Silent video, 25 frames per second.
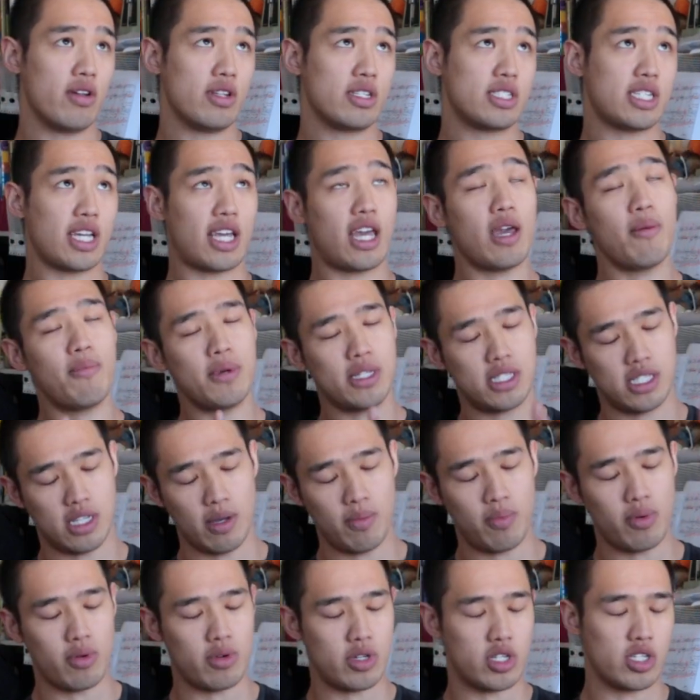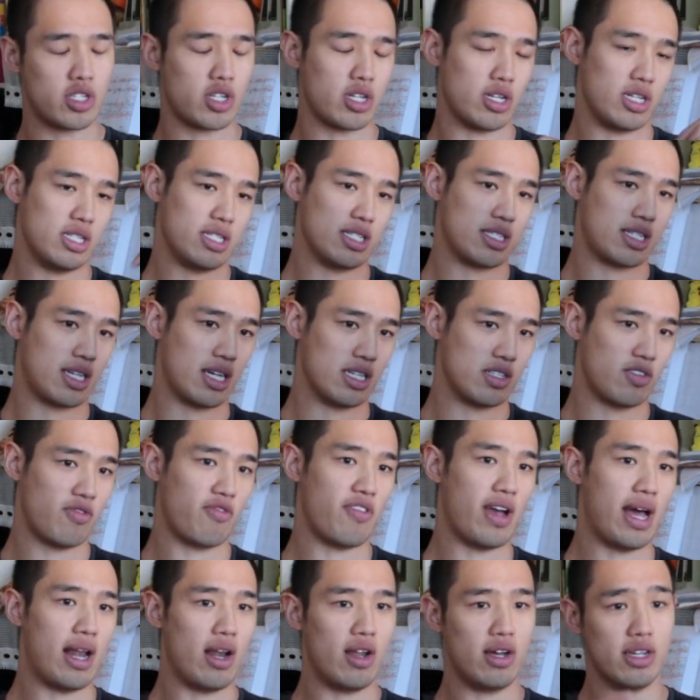to keep it simple, we're just going to discuss
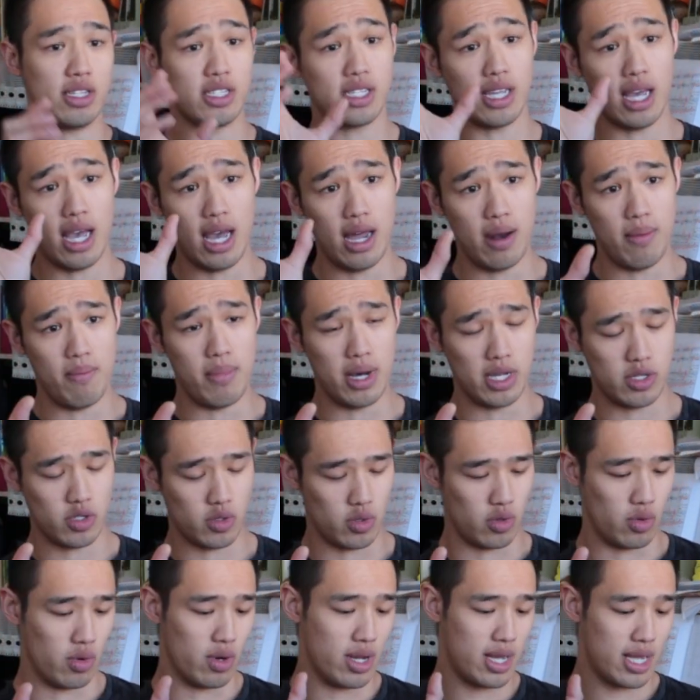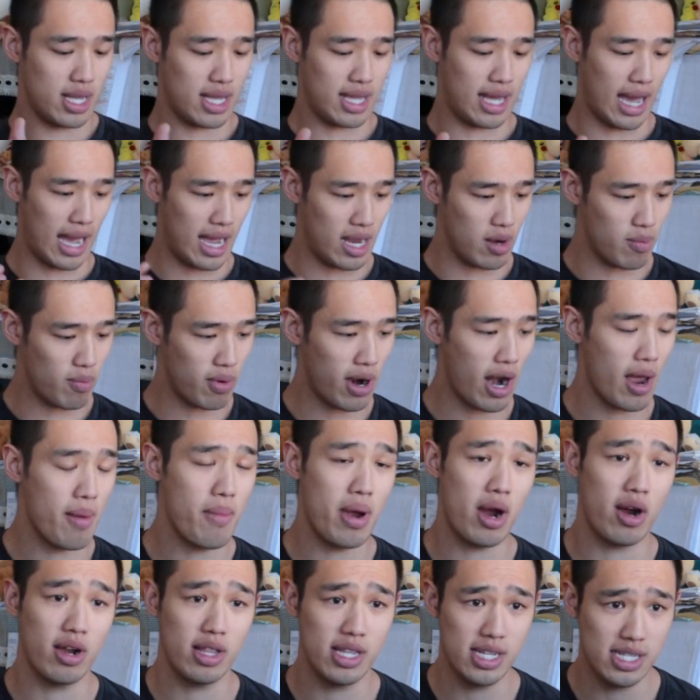fat loss and muscle gain
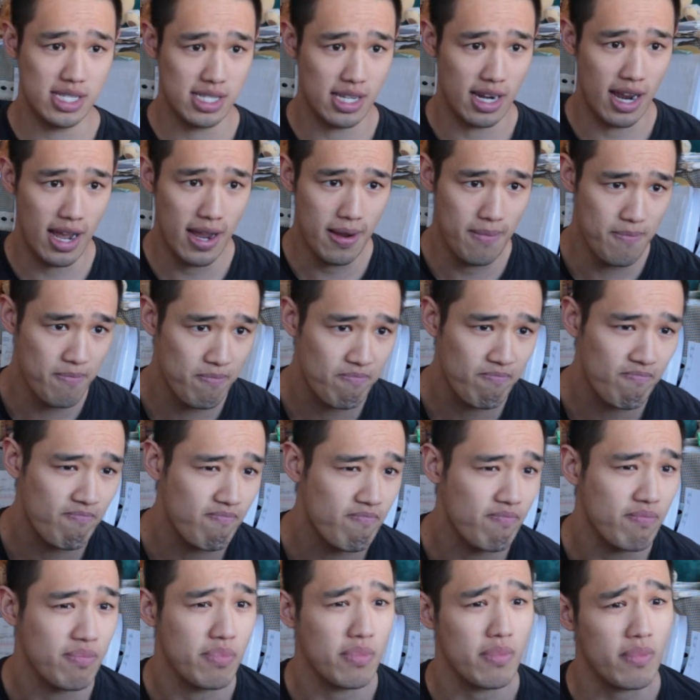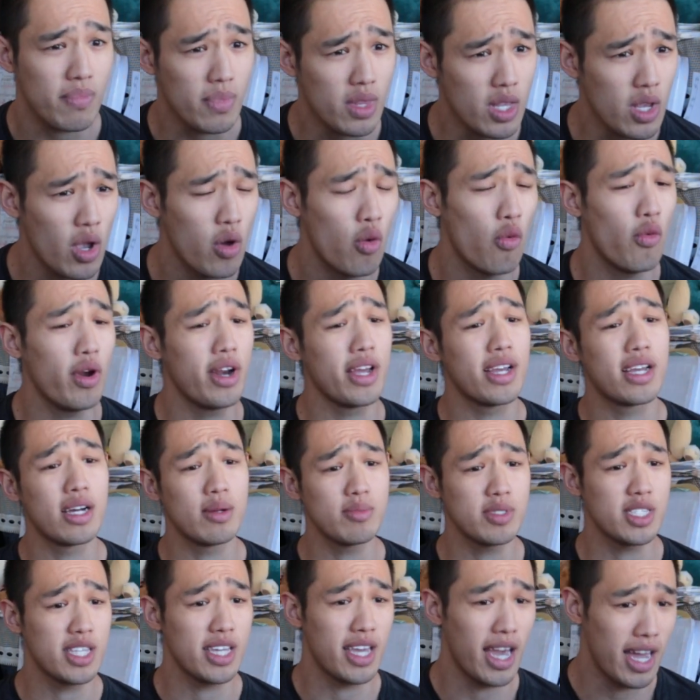primarily today. When it
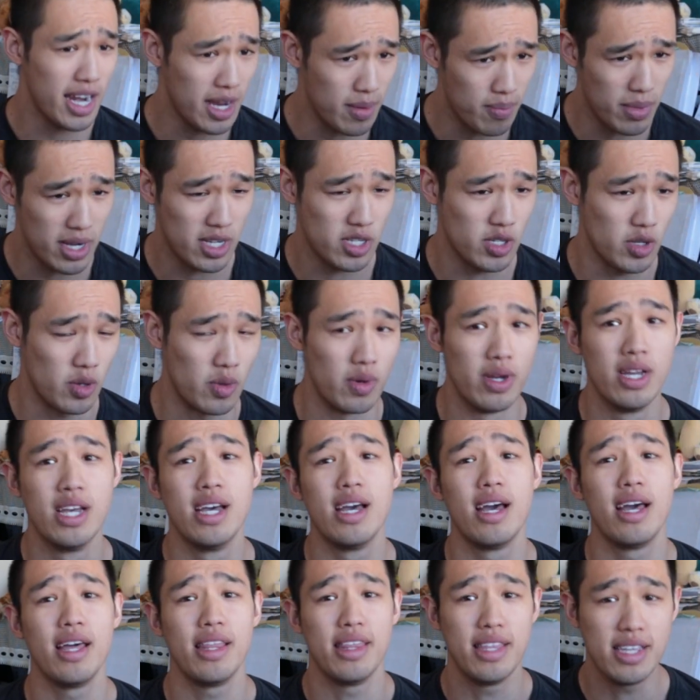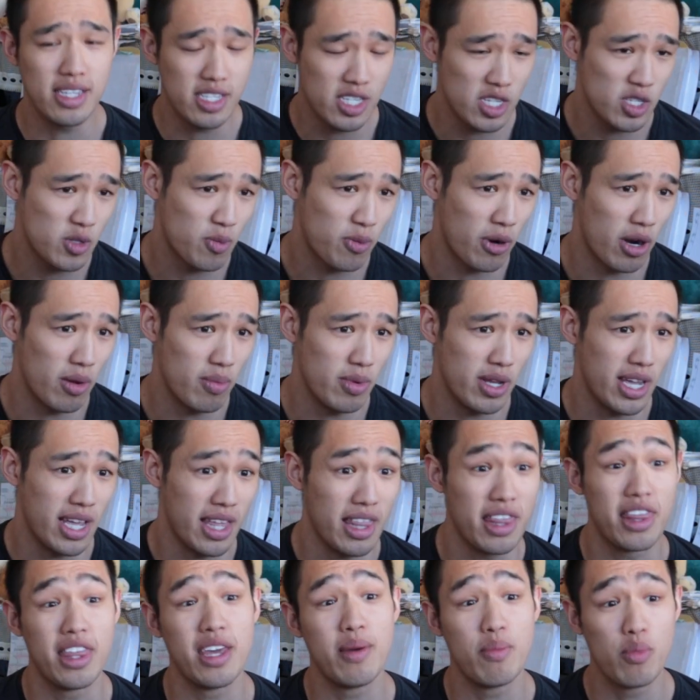comes to gaining muscle, this is probably
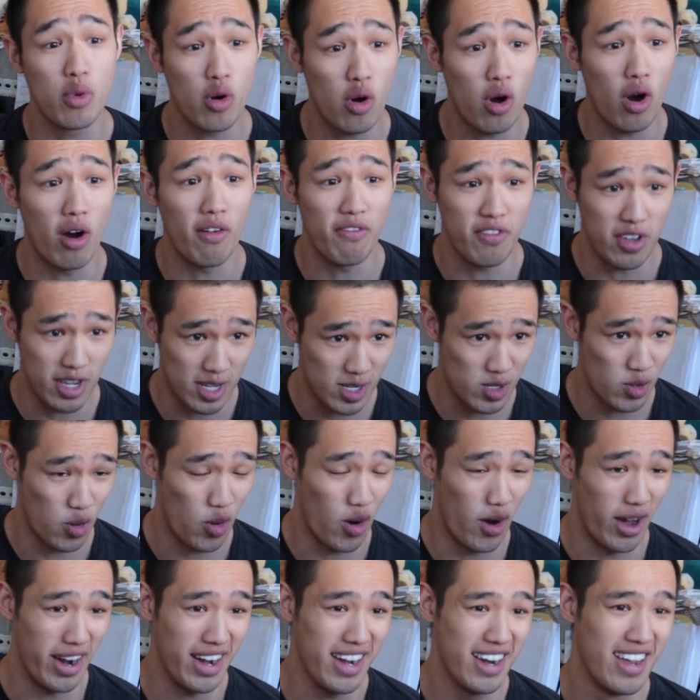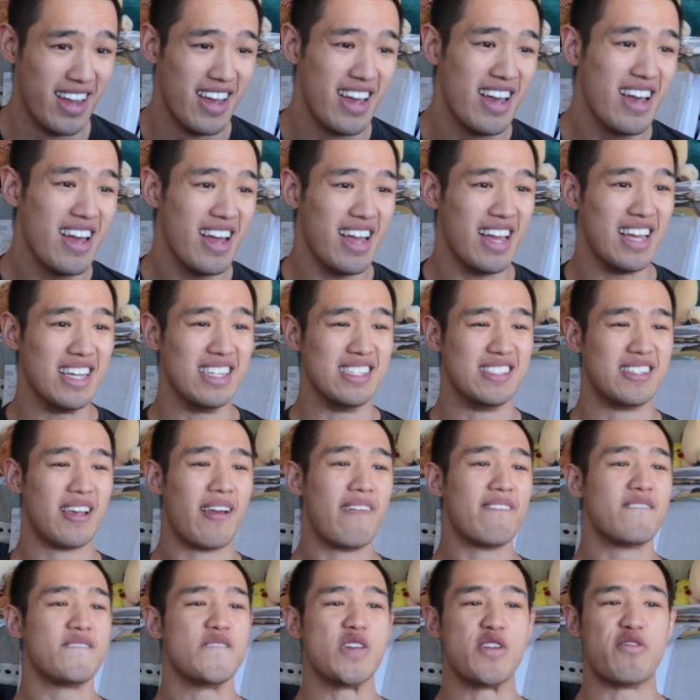the more obvious one, is
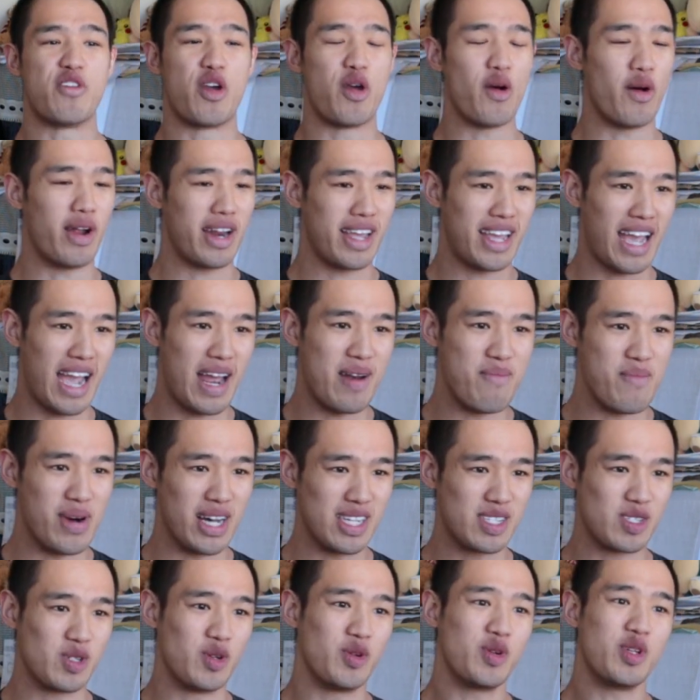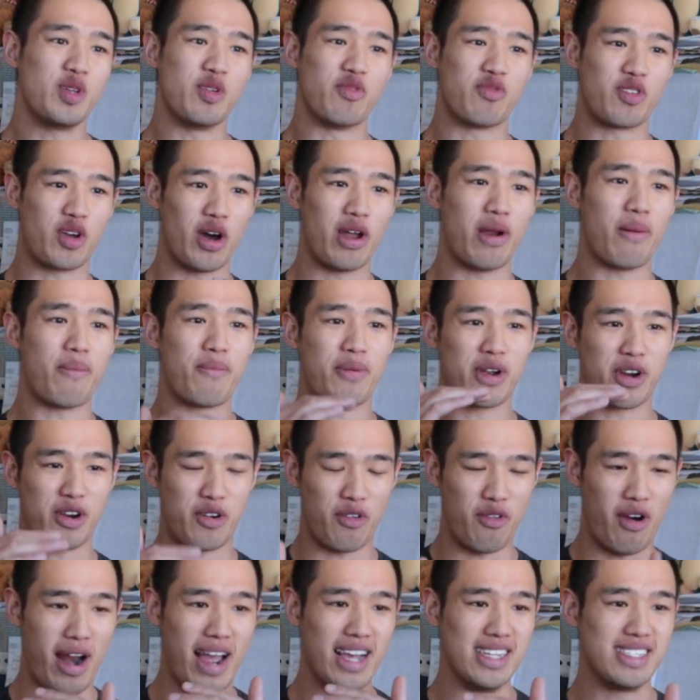if you want to gain muscle, you've got to
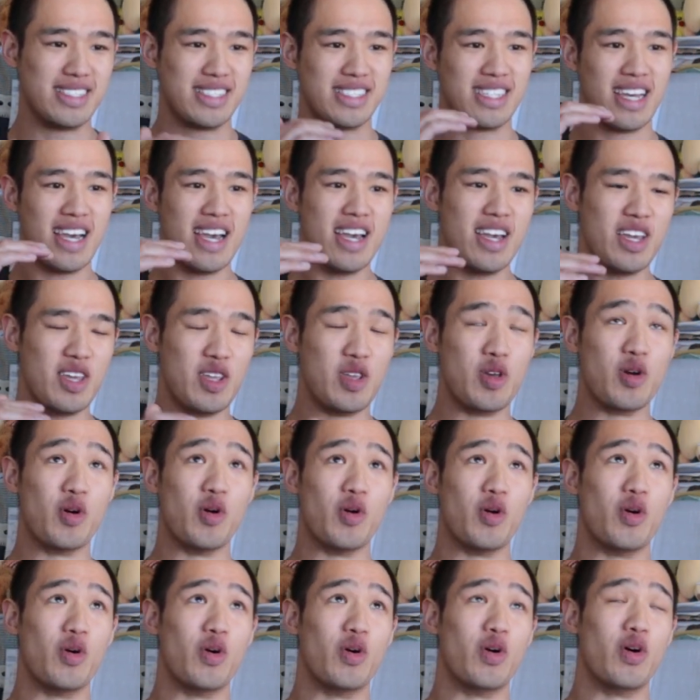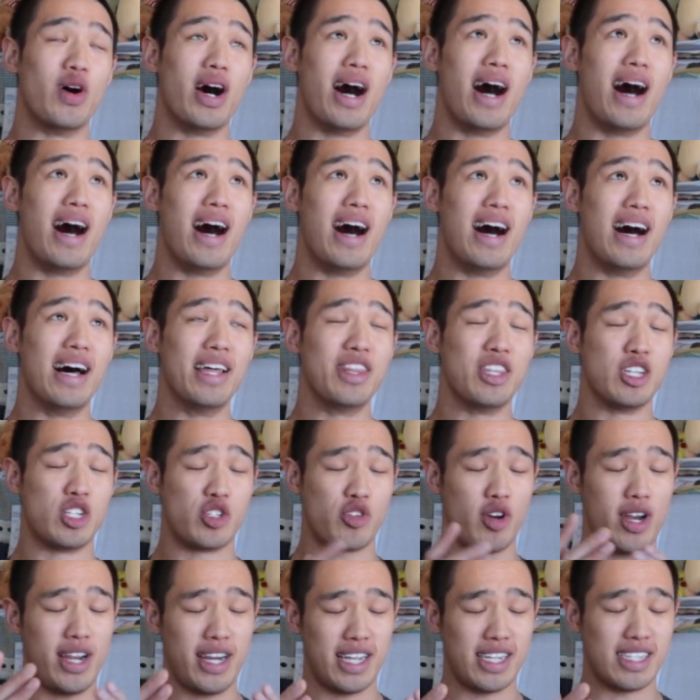progress the
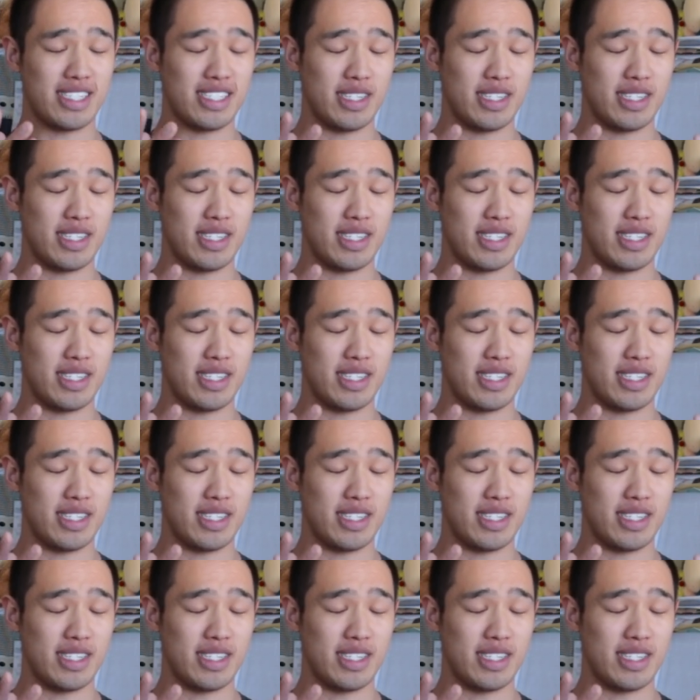training